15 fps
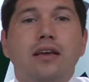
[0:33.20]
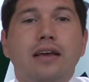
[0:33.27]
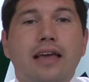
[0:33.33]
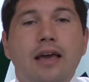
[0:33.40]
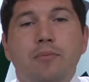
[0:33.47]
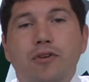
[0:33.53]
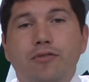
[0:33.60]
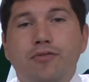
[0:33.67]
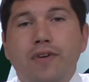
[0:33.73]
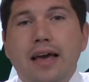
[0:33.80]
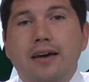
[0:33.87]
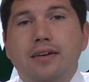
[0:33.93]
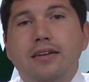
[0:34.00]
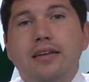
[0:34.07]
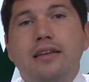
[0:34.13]
can be
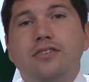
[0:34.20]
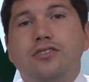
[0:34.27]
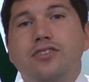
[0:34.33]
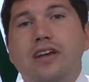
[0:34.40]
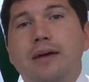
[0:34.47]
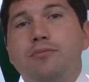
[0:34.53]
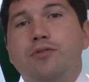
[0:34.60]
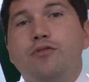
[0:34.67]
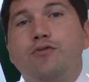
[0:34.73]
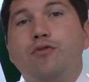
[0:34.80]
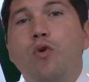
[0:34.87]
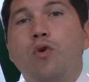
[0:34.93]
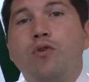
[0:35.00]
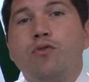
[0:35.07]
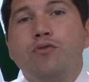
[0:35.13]
found in Chapter
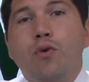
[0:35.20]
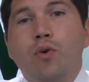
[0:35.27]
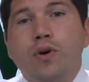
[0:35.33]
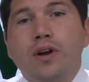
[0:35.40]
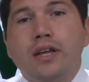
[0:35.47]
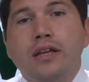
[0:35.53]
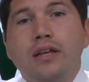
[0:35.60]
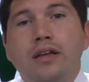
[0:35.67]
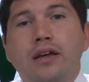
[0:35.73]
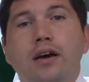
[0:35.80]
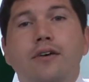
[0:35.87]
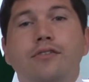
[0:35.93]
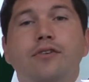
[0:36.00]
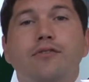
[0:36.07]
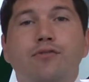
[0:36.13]
440
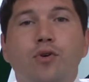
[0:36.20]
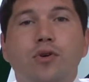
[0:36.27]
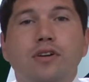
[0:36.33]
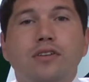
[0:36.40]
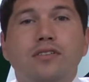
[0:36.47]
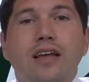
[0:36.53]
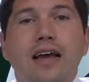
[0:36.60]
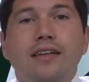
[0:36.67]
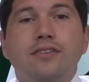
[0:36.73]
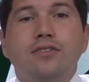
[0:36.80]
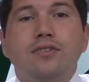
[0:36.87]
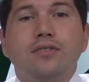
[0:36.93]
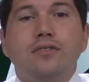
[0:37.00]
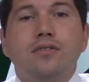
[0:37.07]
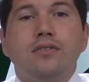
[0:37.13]
of the Florida
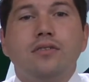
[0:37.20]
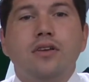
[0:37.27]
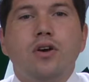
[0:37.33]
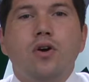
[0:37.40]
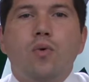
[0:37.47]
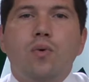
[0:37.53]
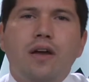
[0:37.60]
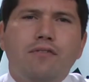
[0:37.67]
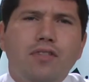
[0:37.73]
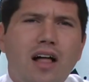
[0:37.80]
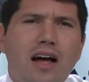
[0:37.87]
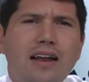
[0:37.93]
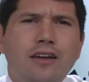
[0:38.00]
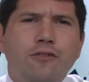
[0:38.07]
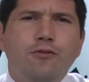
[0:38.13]
Statutes. We have a
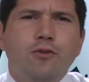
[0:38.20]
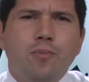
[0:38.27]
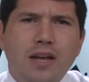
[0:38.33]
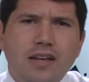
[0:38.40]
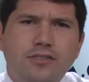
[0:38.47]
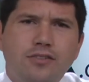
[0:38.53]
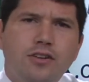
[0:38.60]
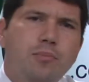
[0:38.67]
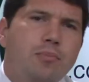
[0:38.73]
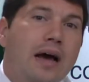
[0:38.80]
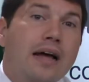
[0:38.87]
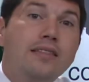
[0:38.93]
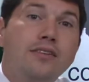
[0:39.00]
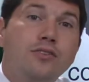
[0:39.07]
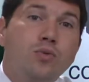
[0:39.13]
lot of information
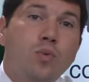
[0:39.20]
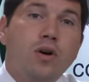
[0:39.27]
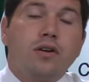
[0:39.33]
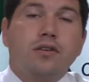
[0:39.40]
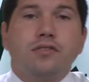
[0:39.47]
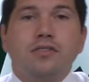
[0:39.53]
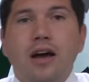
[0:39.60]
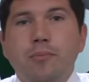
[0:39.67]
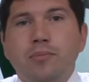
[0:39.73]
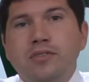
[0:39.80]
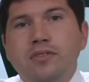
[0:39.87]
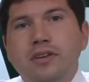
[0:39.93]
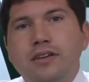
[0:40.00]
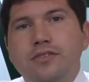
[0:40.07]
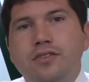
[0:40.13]
about this workers'
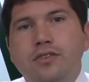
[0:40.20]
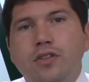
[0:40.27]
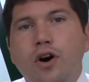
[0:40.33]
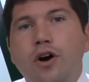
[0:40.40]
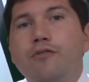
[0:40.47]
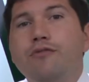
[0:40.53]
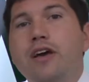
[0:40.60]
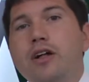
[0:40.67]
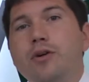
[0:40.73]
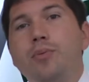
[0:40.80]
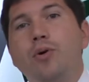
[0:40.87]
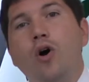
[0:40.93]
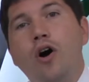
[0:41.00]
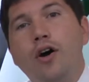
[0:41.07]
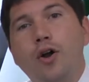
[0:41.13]
compensation law
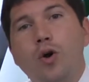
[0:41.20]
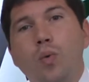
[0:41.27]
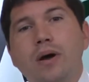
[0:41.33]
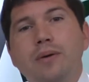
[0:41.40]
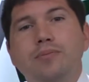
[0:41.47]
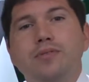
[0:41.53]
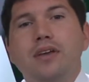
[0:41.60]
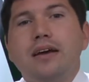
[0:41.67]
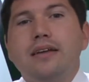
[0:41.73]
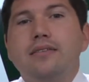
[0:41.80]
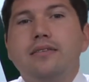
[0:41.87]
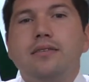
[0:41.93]
available on our website.